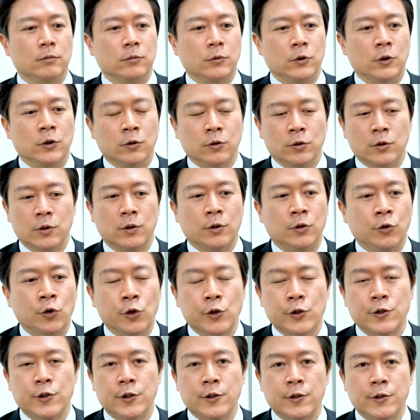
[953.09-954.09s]
you know
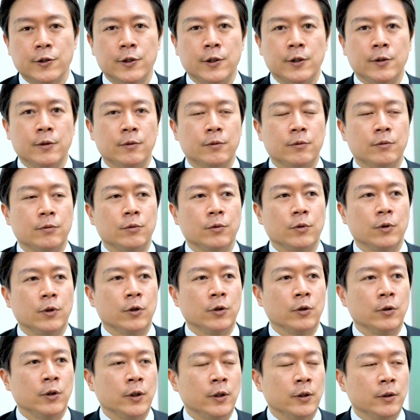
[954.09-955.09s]
nurses
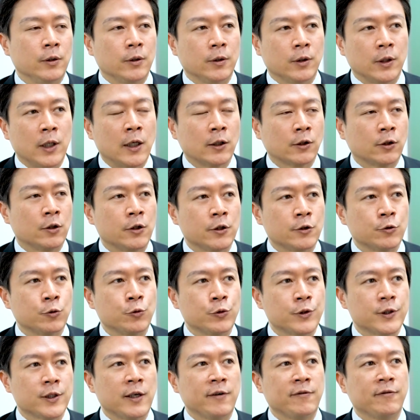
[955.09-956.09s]
and doctors who
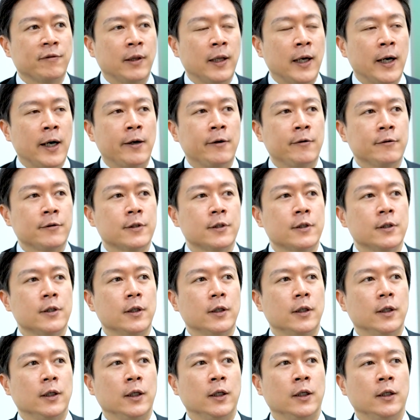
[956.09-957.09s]
save lives
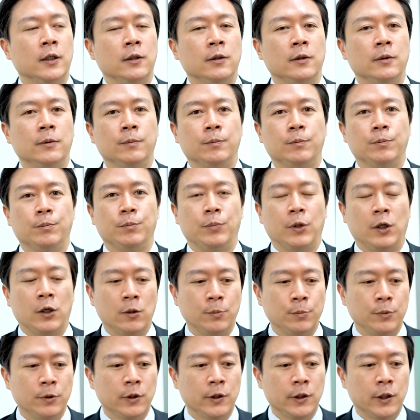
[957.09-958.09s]
uh,
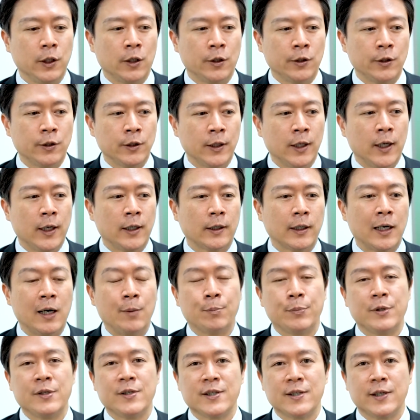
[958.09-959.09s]
probably are not
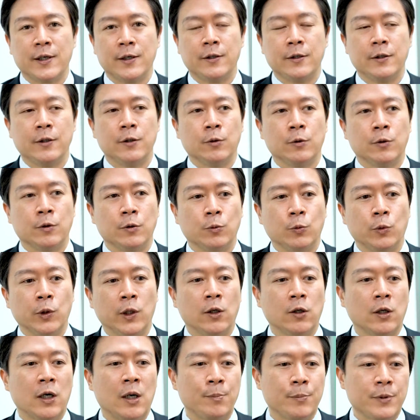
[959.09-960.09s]
compensated or
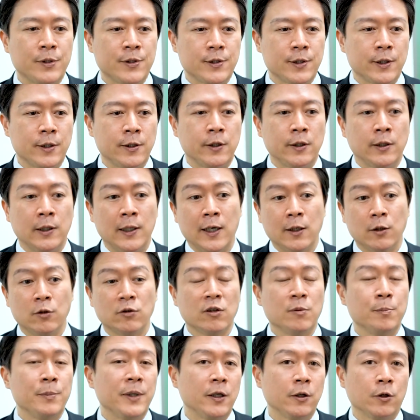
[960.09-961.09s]
well compensated. A lot of
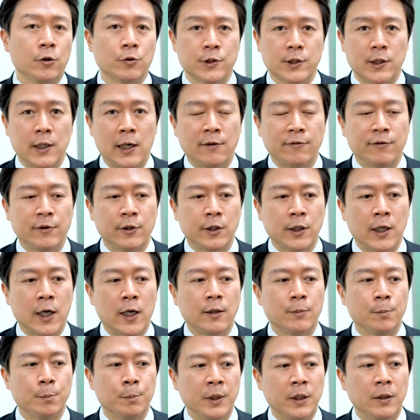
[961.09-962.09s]
the medical staff are
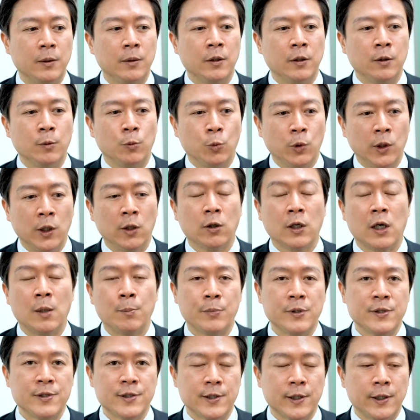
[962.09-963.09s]
not met, uh, well
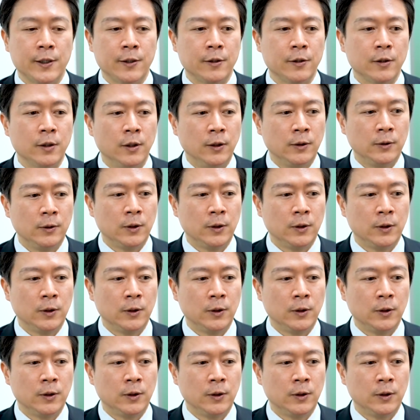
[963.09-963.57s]
compensated